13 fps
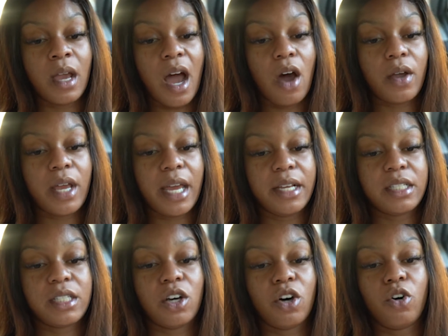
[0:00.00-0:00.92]
Okay,
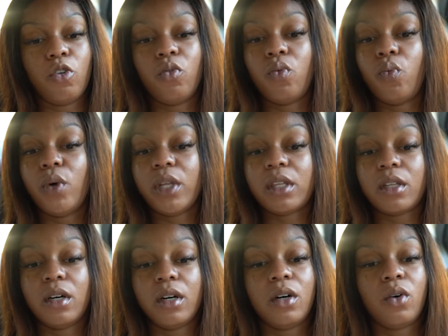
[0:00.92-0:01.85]
so with
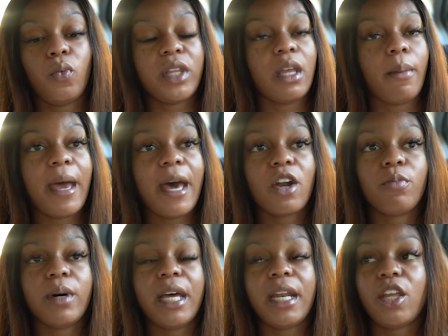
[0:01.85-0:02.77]
the with the battle
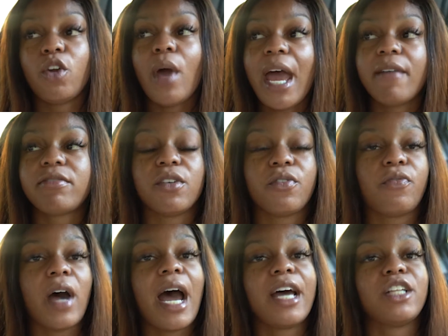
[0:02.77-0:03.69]
buddy, you have to
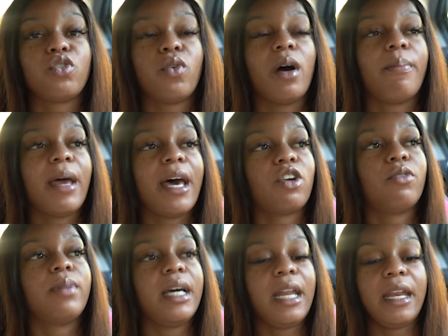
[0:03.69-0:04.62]
find you a battle
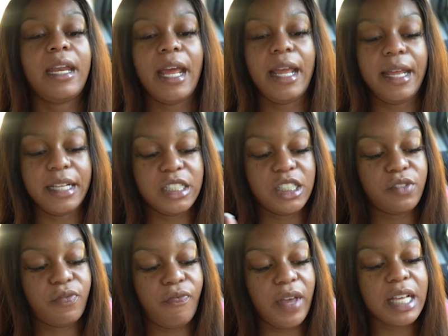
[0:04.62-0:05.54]
buddy that
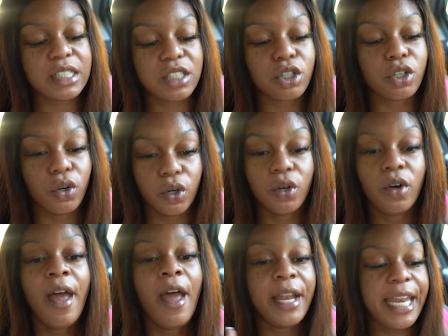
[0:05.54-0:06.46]
is physical,
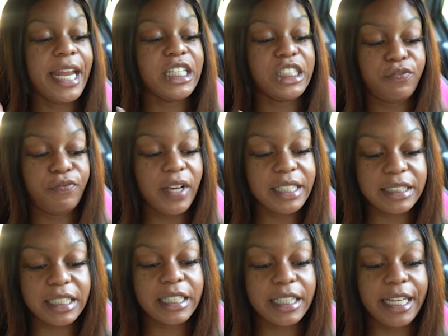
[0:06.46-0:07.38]
that is
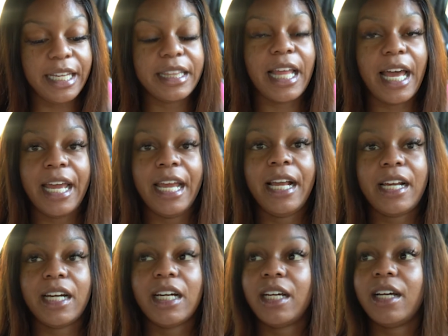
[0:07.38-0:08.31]
physically
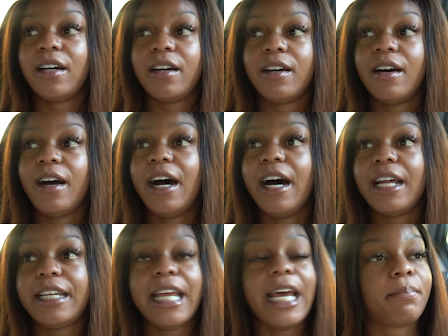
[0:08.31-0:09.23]
like
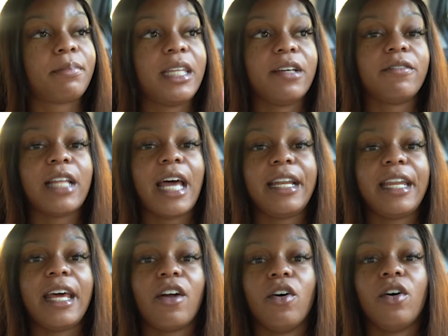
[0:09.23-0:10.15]
adaptive, like
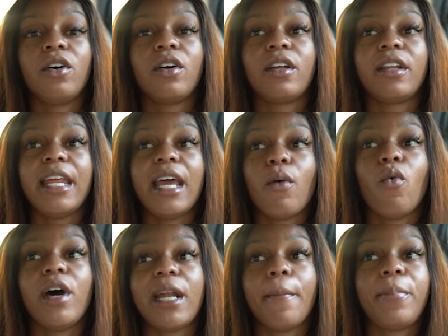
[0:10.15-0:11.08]
that'll that
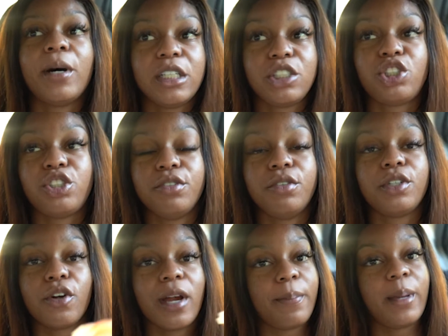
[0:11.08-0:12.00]
wanna push you
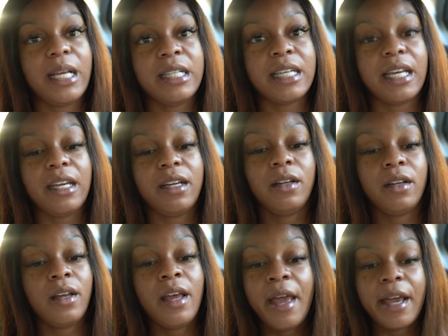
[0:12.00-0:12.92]
during P T,
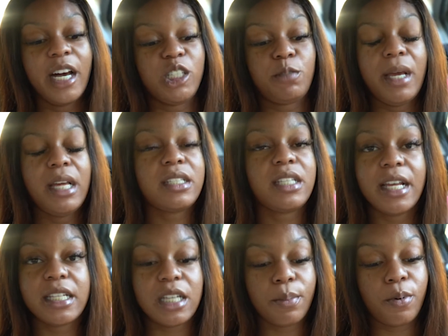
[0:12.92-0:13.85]
because P T
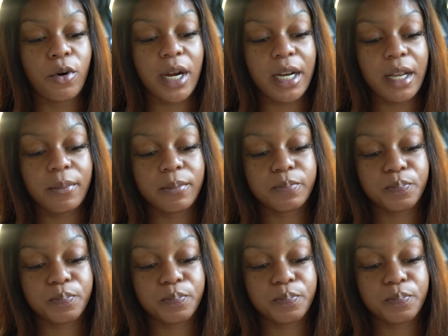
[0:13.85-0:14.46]
is important.